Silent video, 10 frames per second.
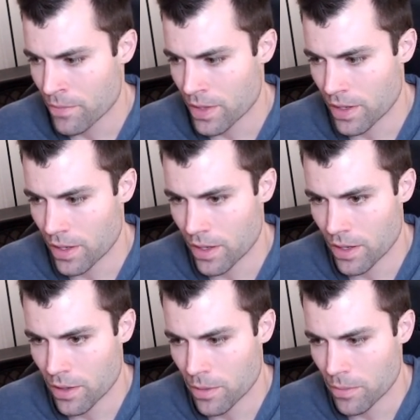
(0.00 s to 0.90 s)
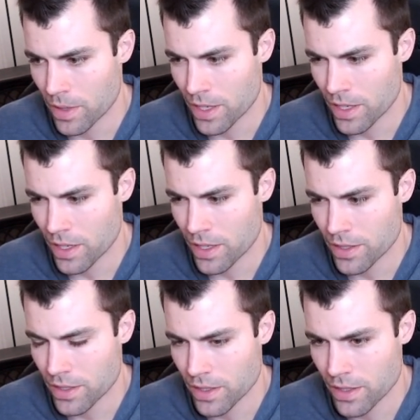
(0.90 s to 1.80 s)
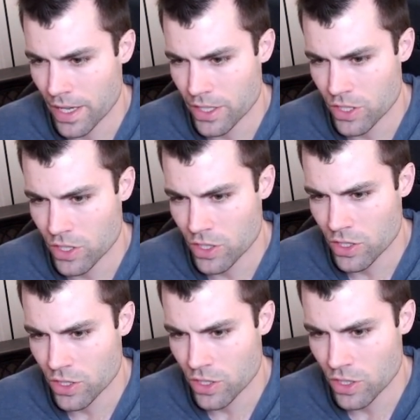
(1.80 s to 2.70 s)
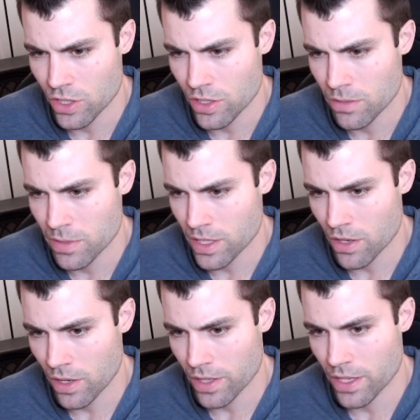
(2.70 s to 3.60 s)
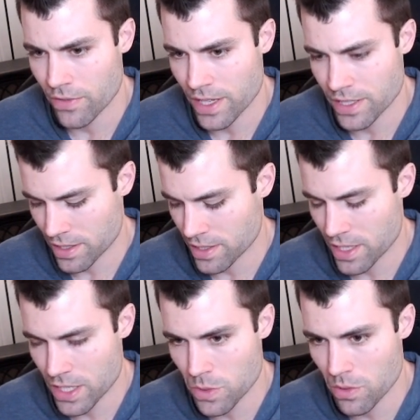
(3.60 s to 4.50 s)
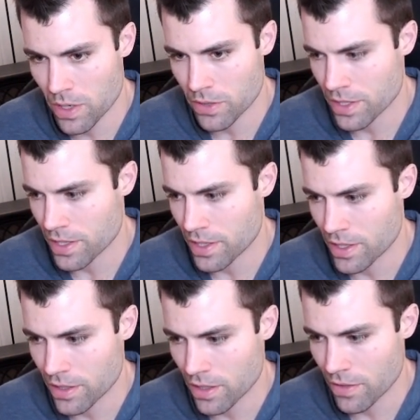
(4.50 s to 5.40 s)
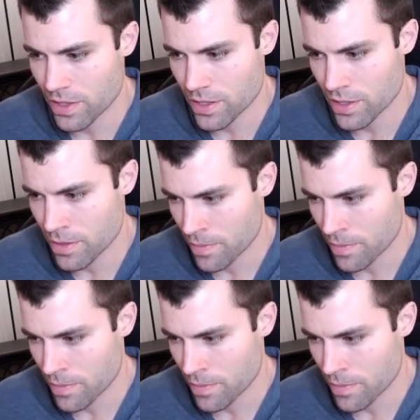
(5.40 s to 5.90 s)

And that should be, and then if that succeeds, we want to return, obviously,